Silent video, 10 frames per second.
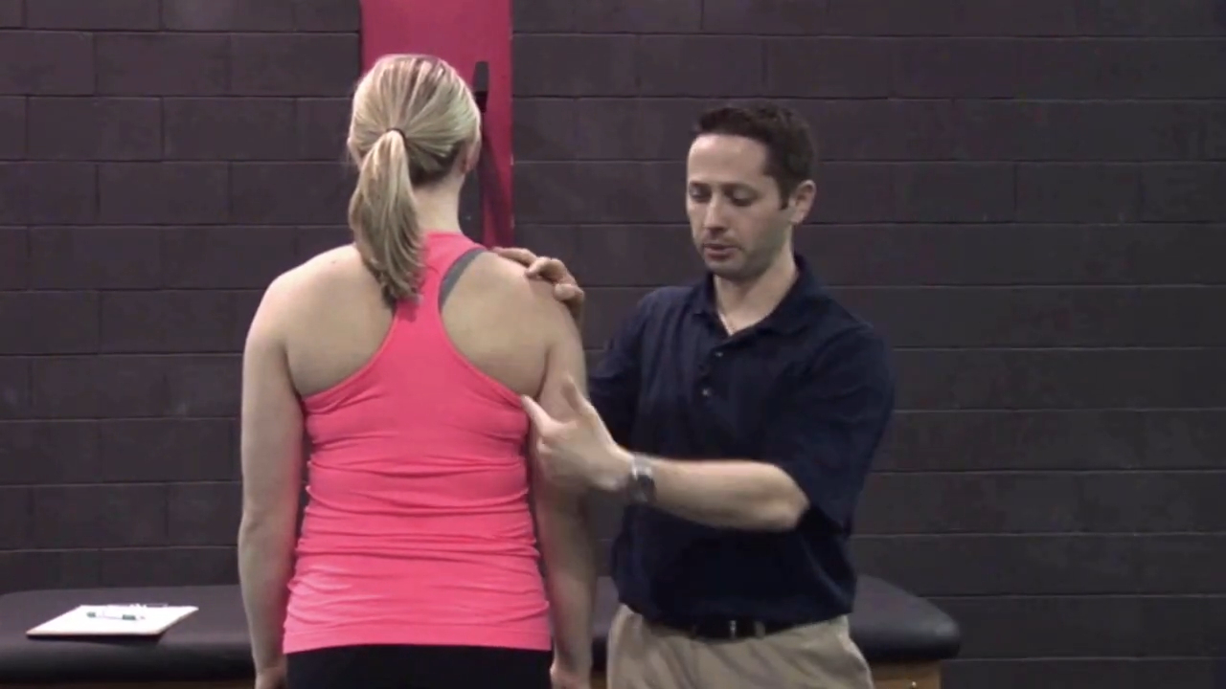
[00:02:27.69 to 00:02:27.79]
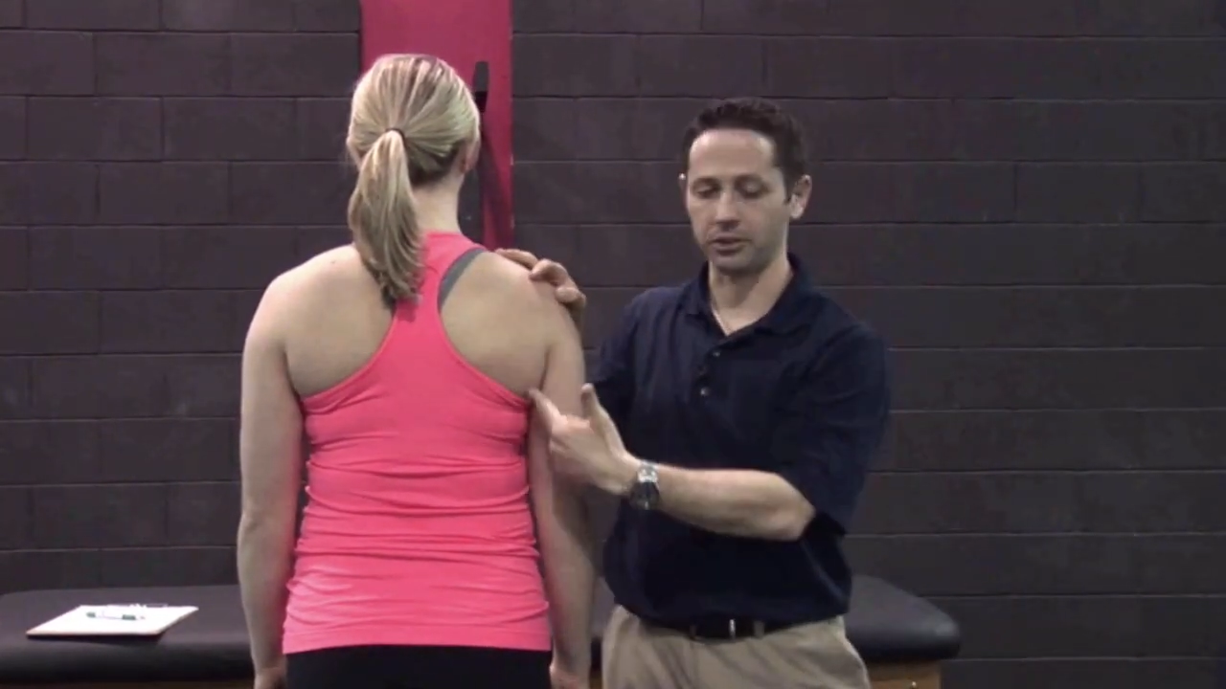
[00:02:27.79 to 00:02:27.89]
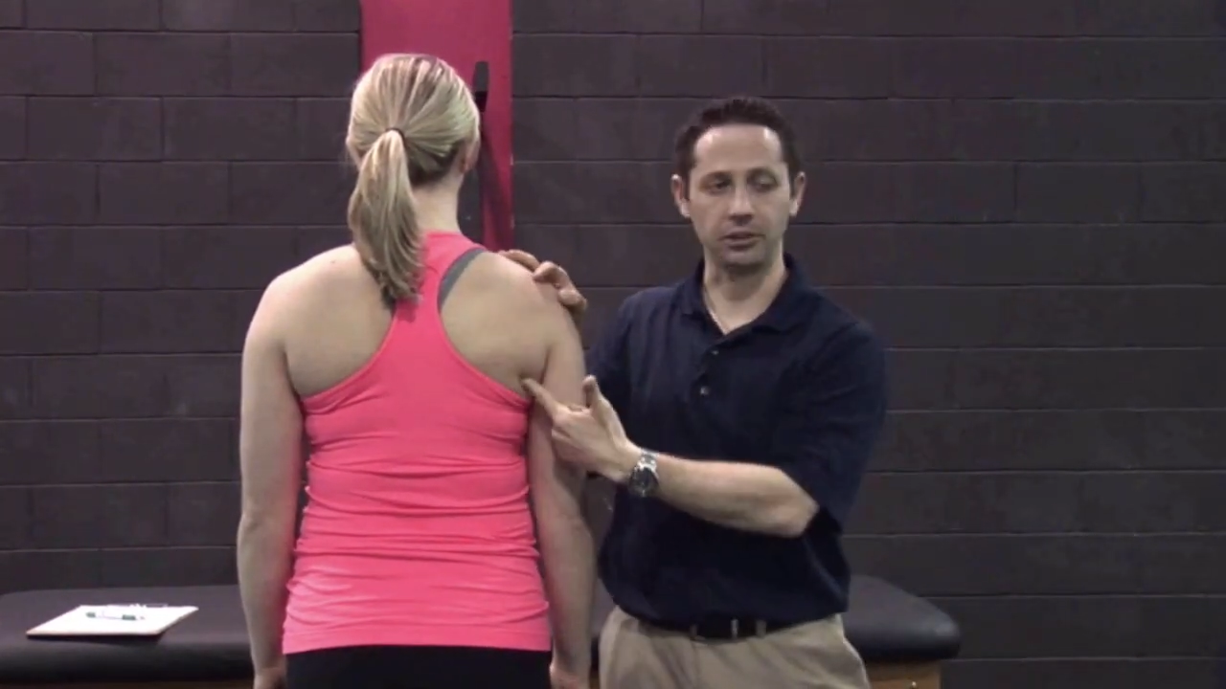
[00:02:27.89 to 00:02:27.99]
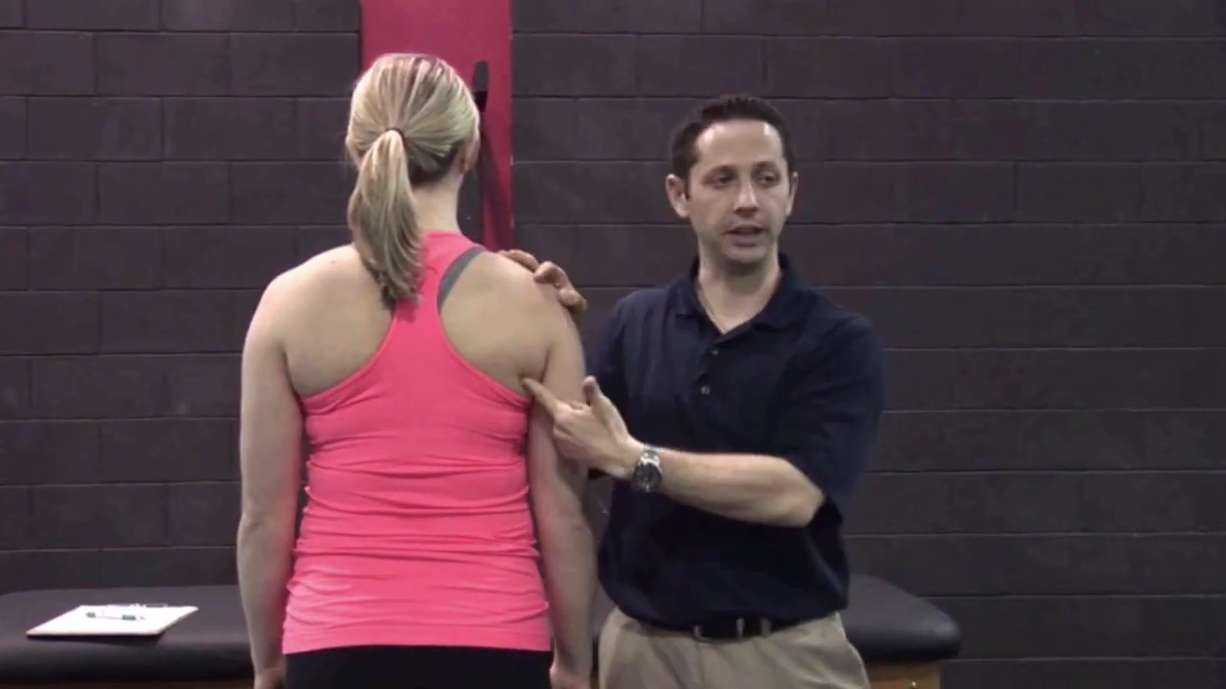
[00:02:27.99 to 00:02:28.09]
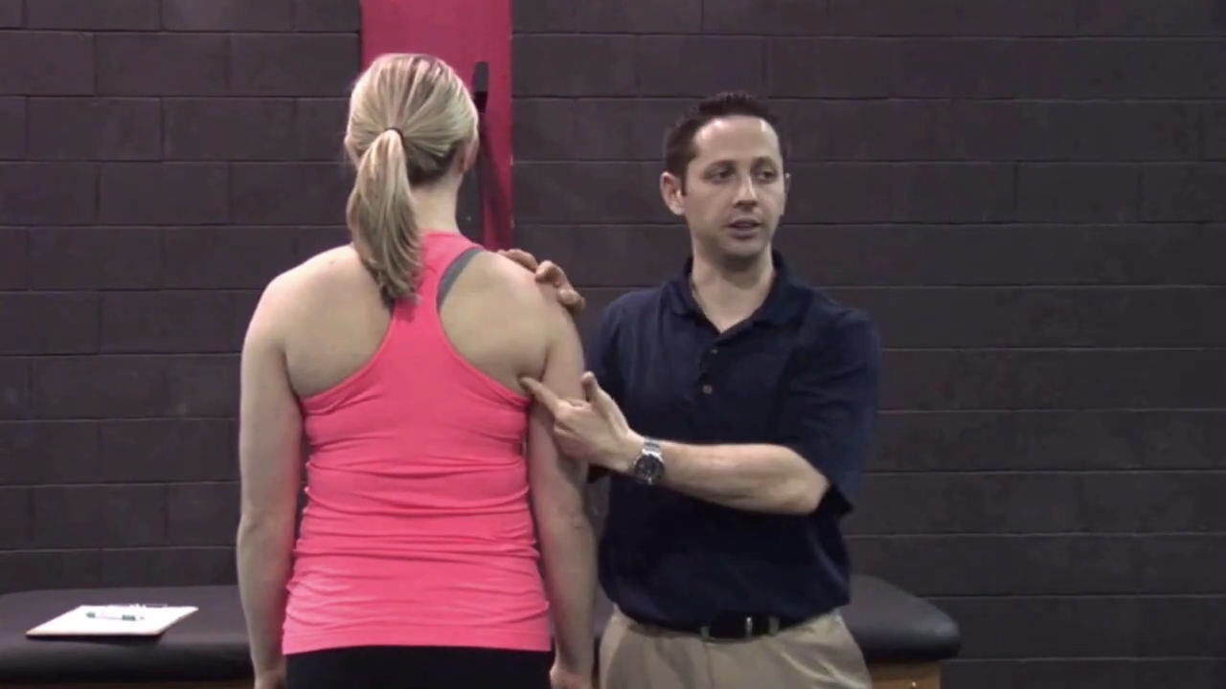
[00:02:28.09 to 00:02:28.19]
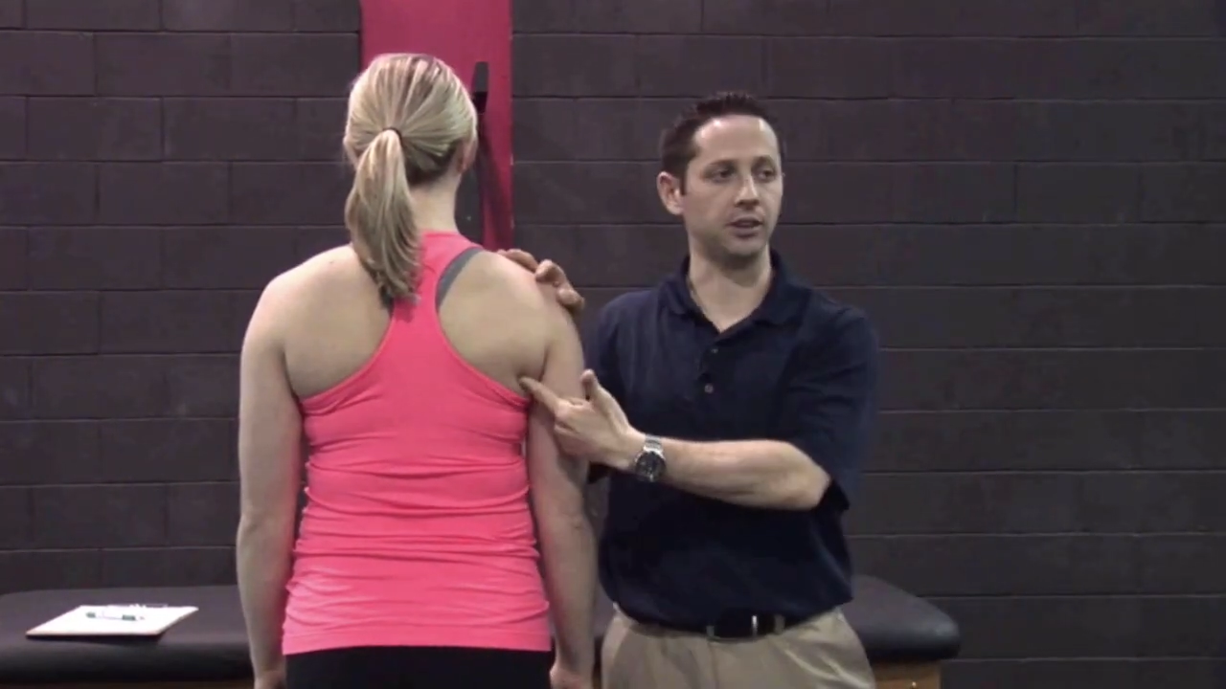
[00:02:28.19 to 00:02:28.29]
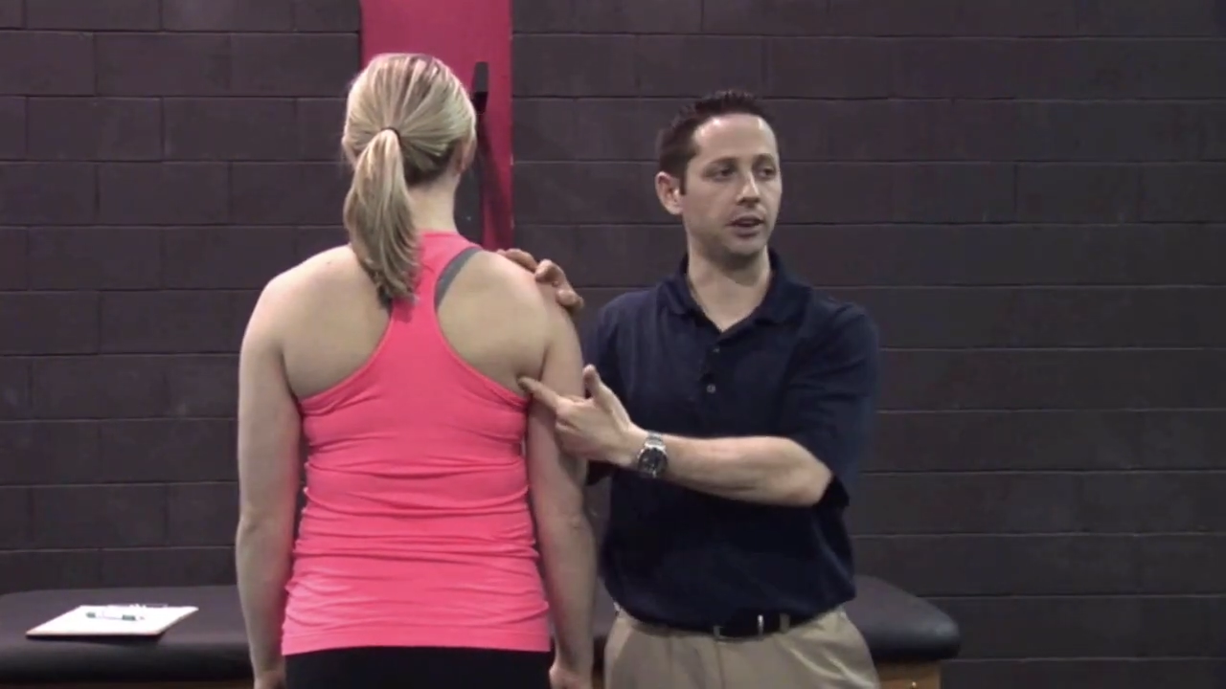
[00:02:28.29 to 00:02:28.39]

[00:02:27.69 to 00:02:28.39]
and serratus